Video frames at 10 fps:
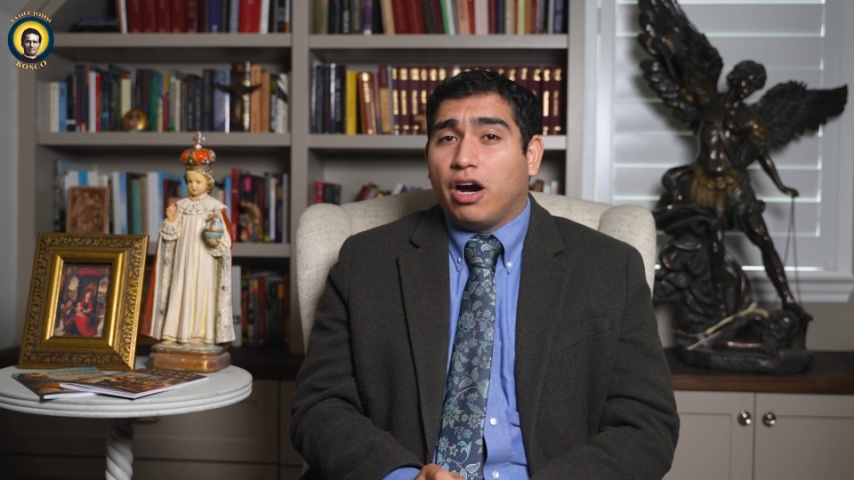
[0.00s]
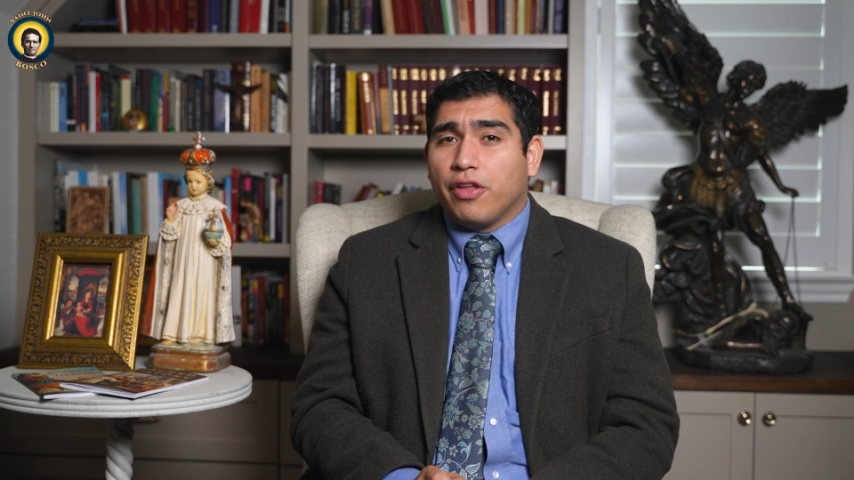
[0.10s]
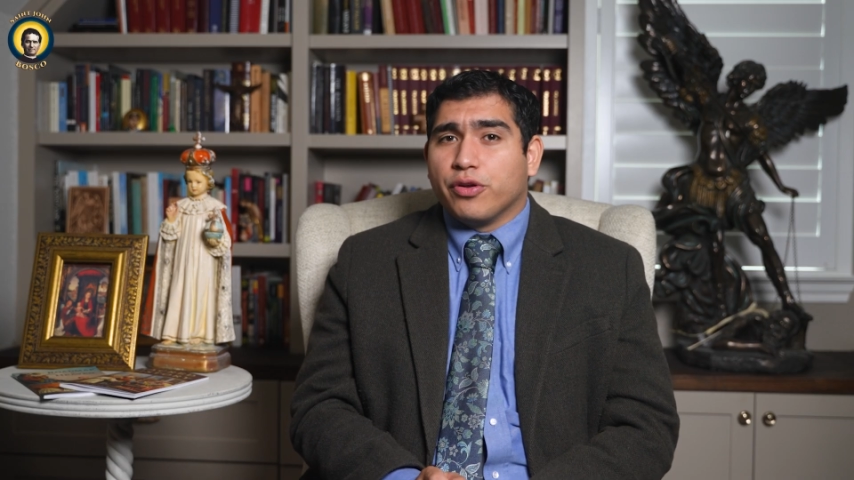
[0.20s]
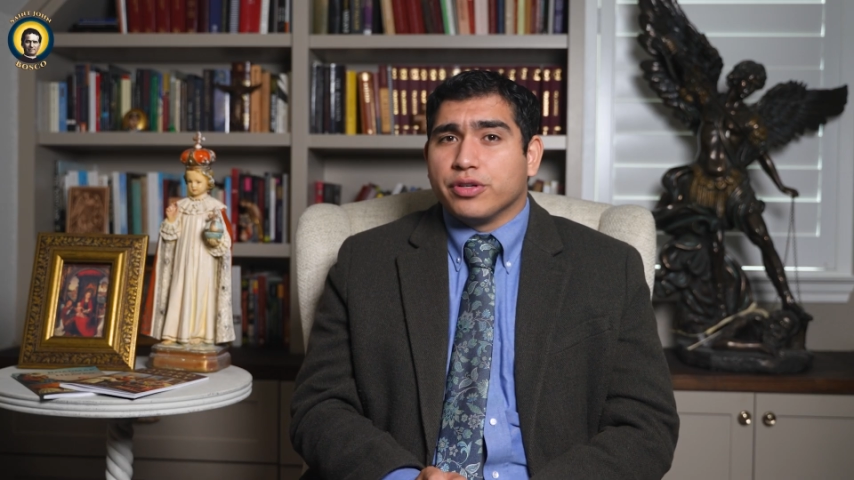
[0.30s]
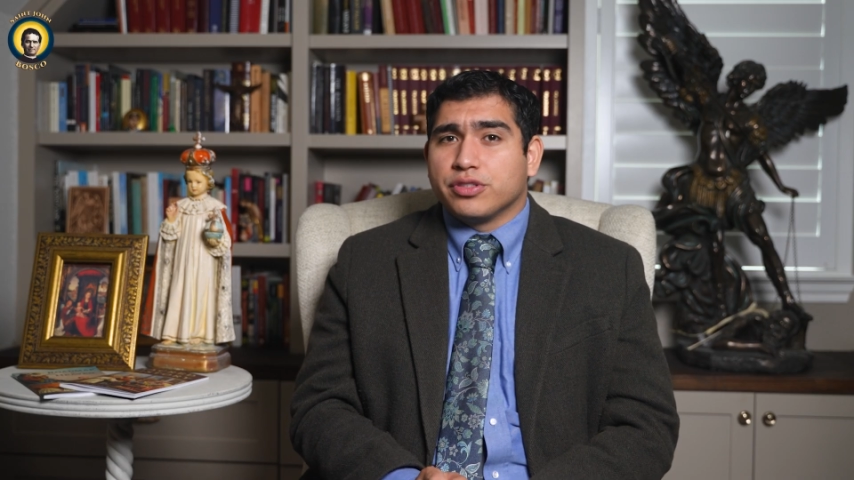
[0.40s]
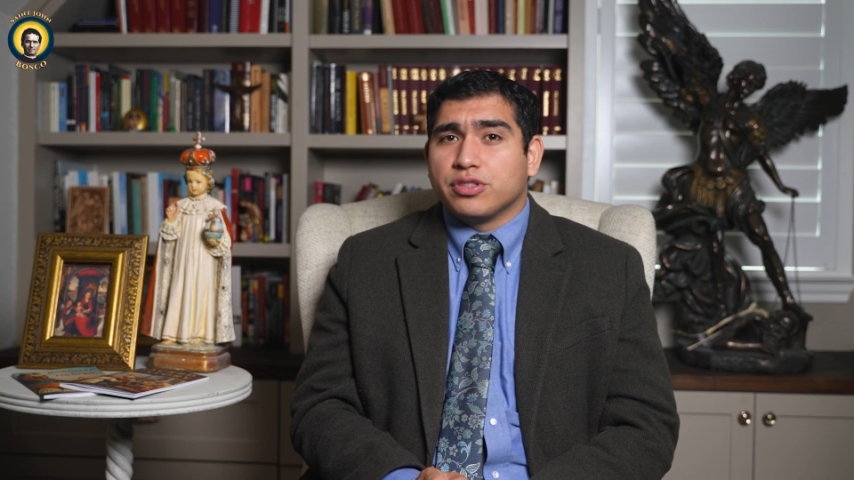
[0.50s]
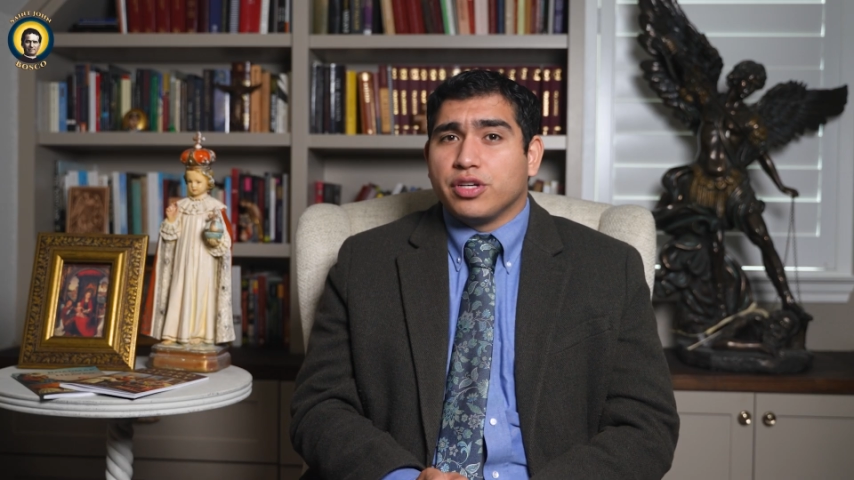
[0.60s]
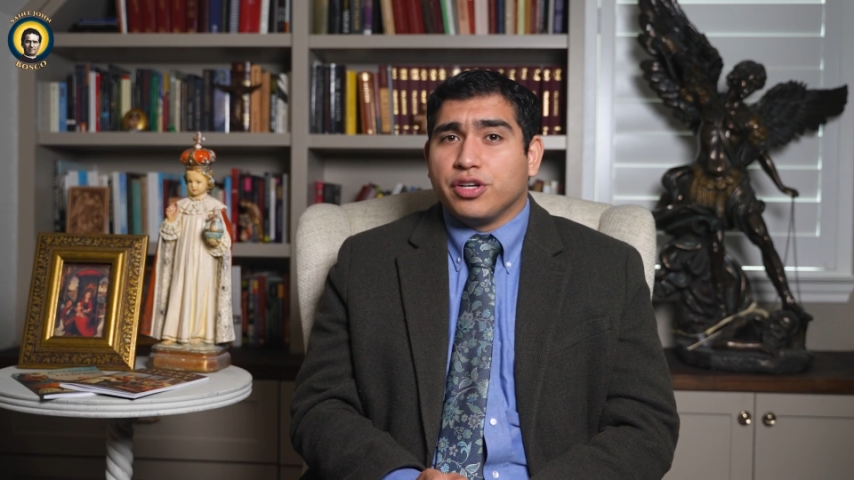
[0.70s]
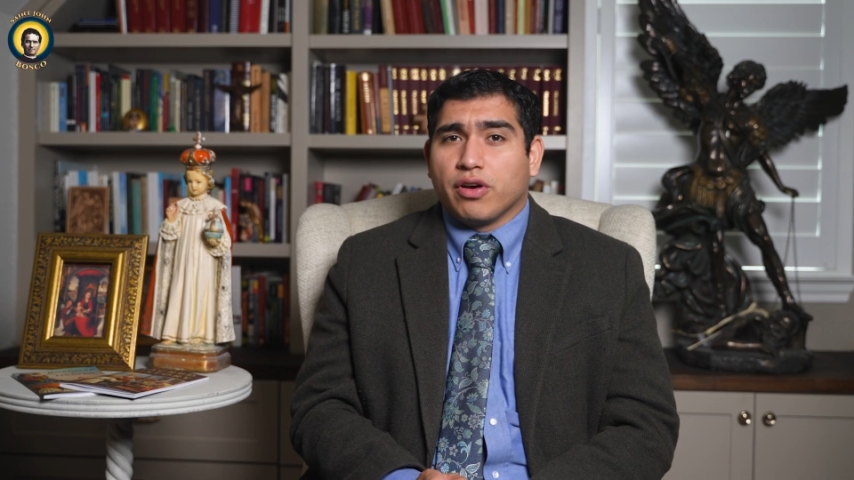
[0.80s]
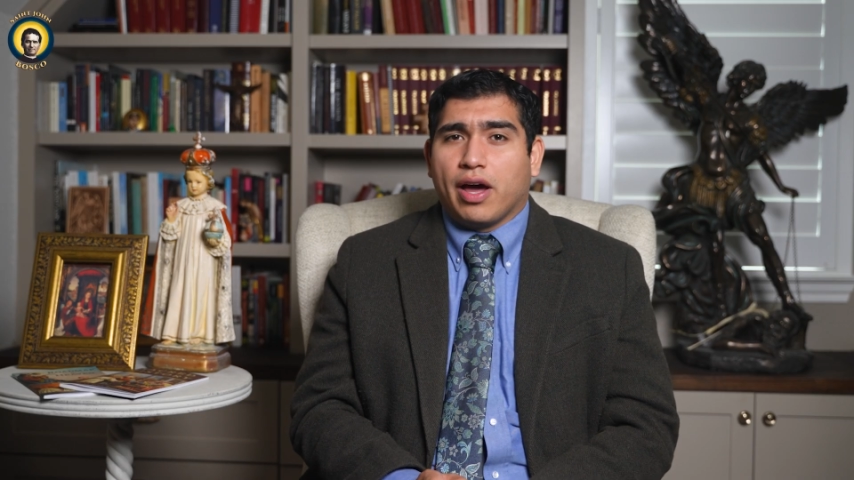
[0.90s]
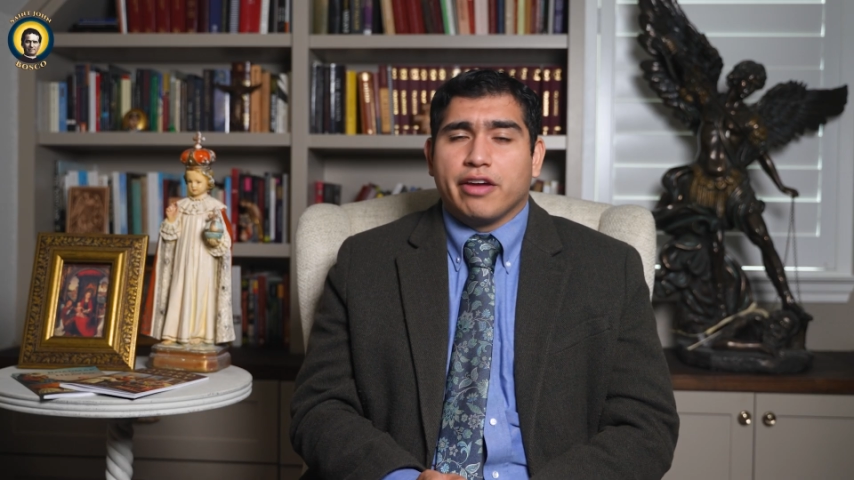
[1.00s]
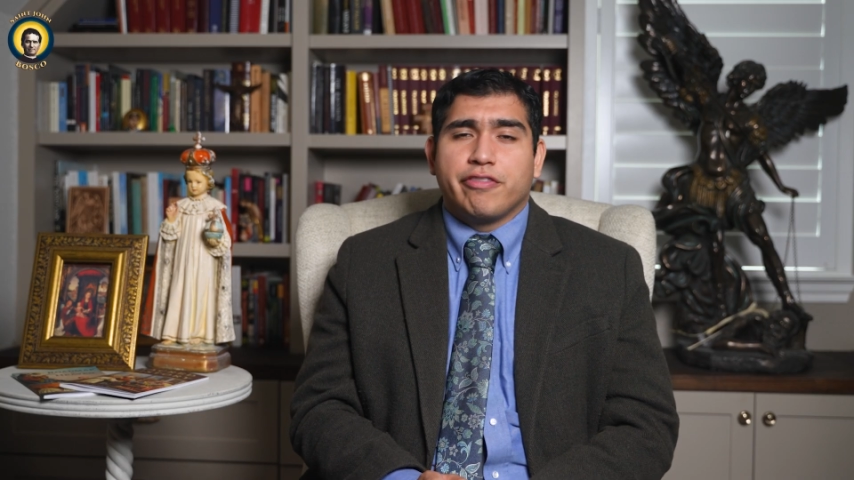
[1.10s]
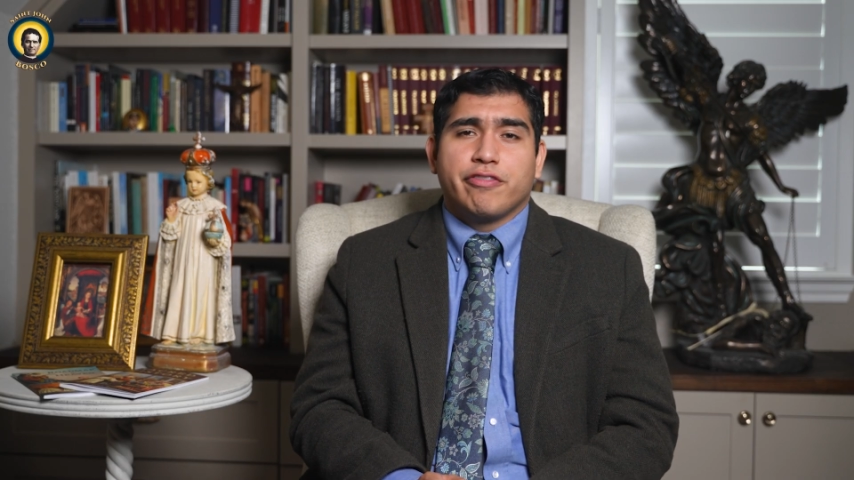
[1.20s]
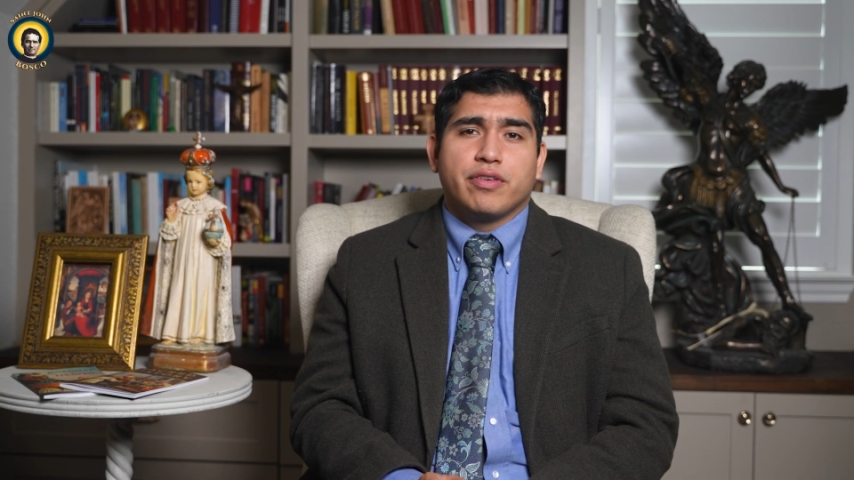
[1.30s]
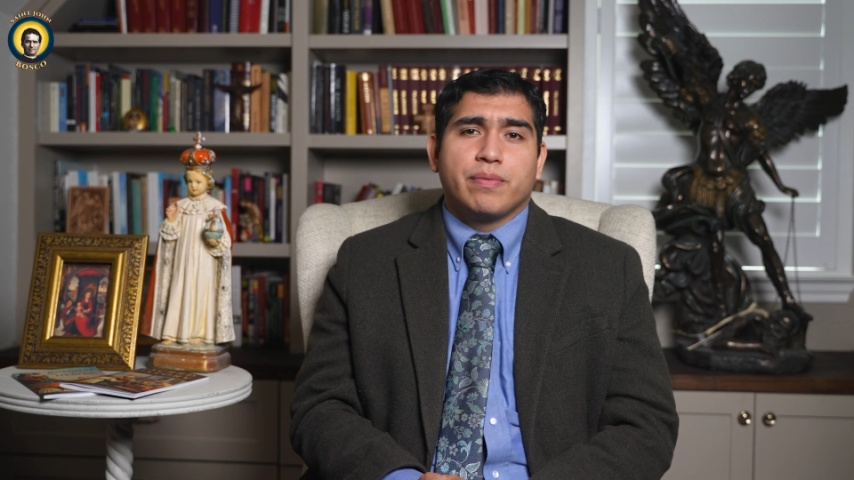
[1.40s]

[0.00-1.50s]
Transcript: others in your life.